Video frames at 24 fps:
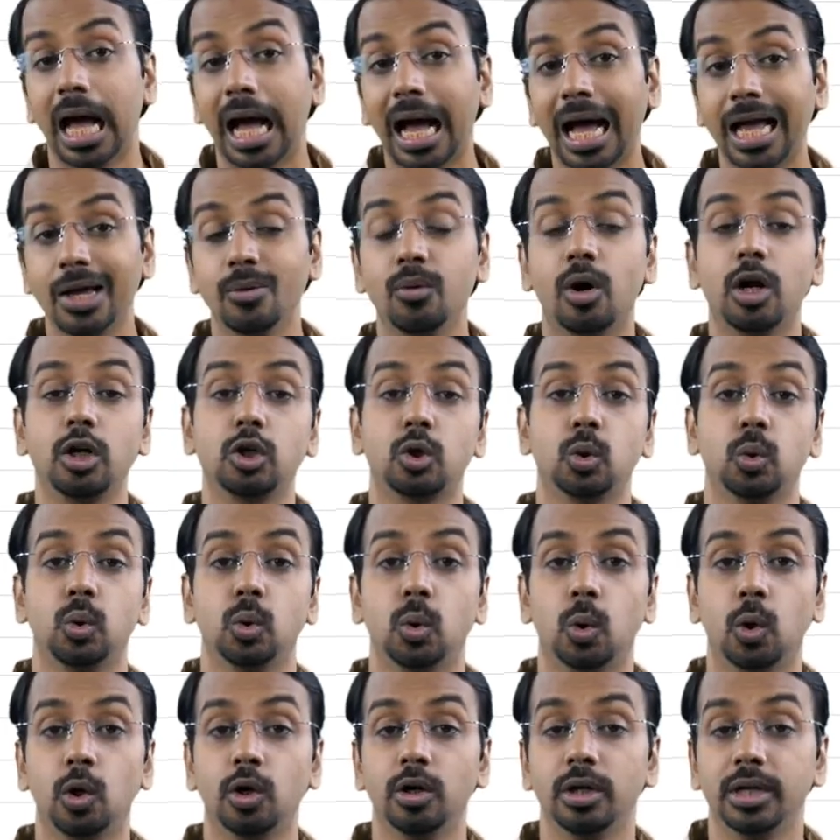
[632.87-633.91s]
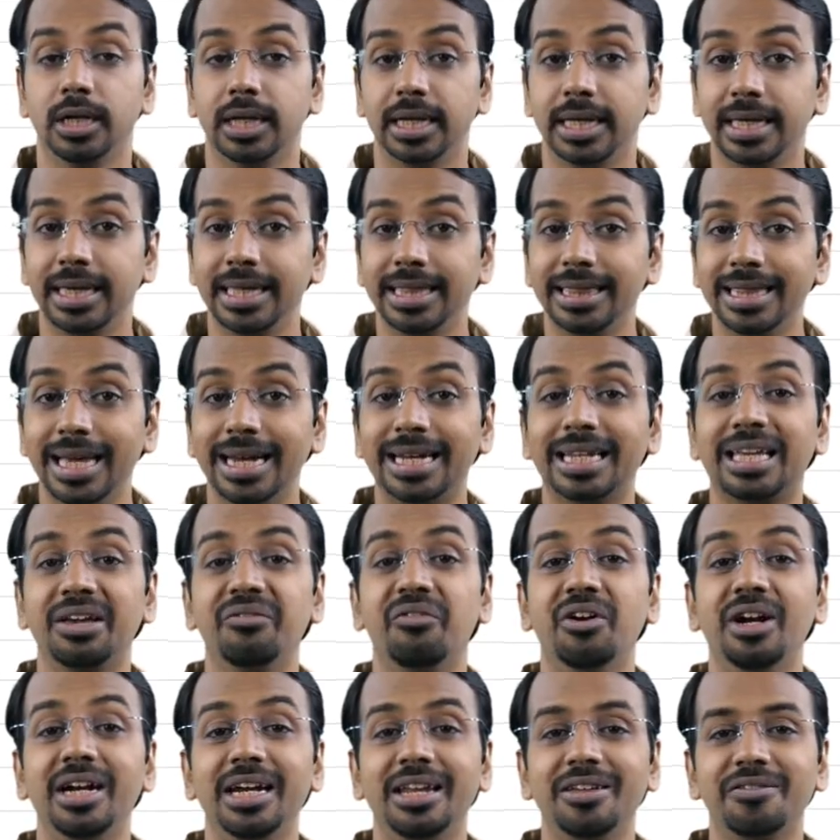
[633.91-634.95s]
I want to know in that
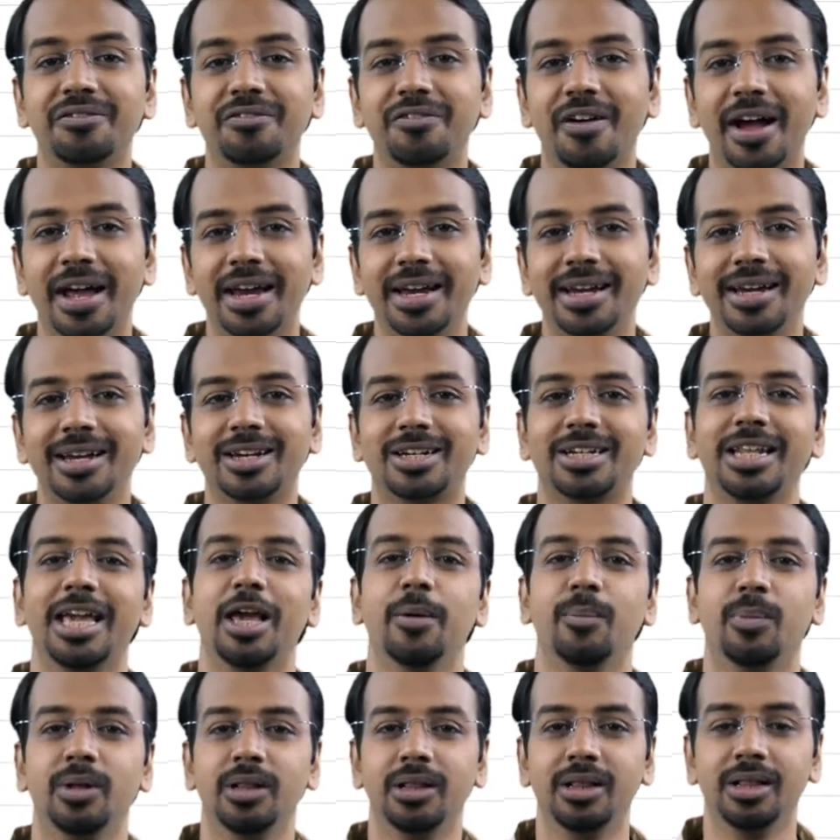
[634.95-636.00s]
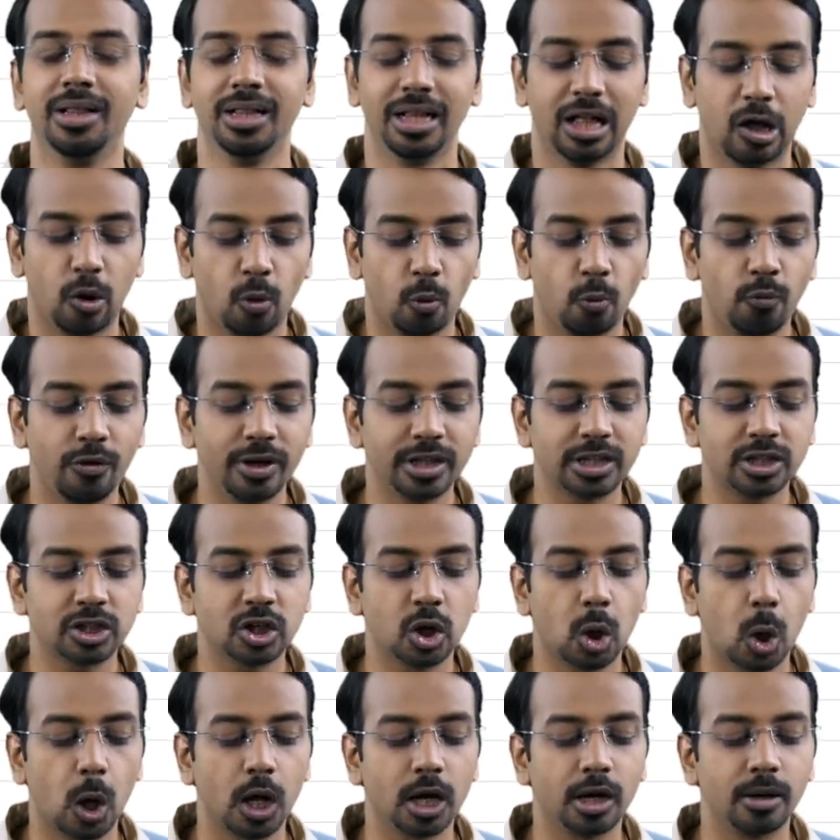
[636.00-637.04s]
given defined table, which
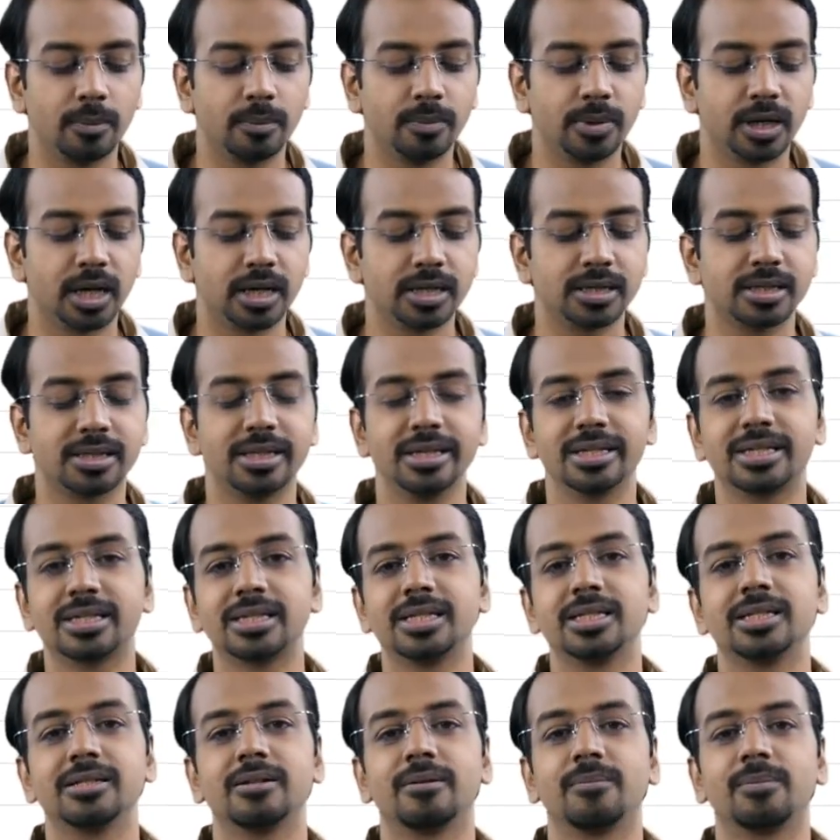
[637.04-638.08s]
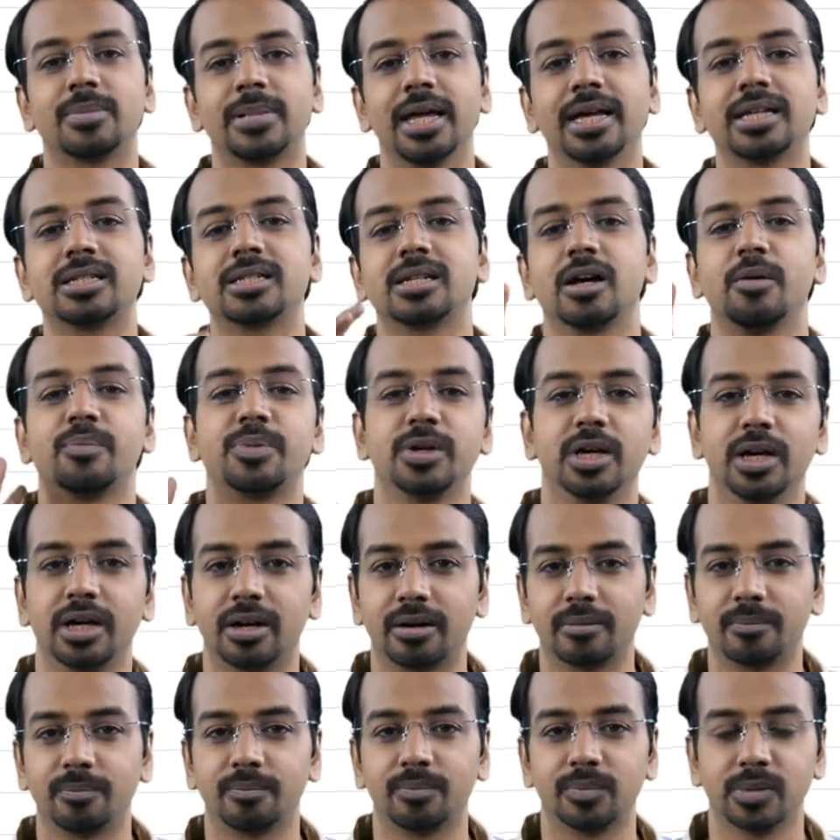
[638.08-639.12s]
column does this text
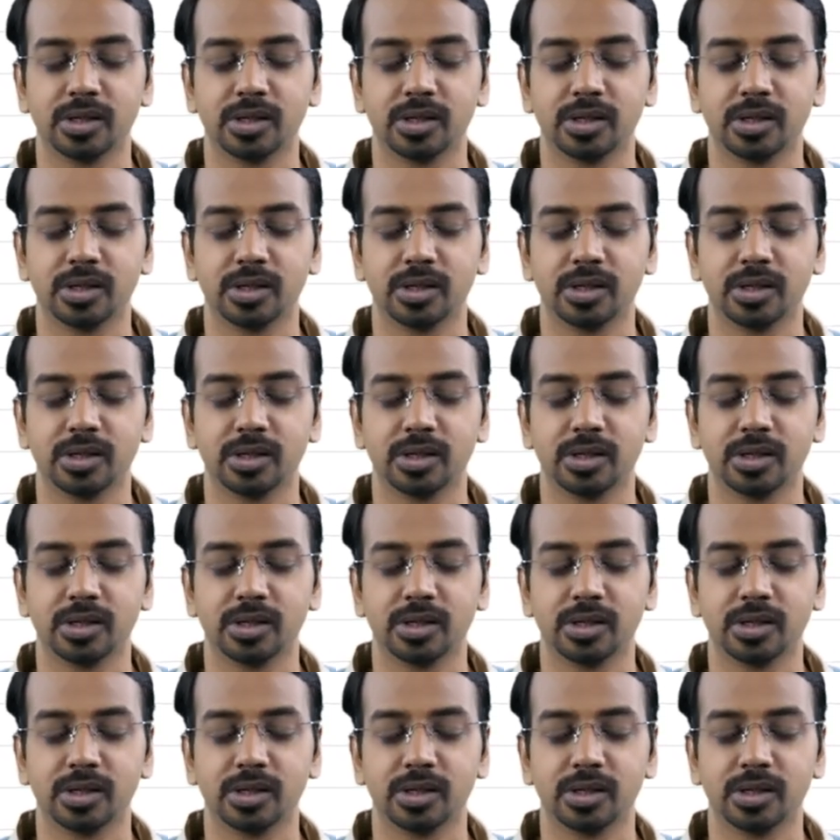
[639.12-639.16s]
appear?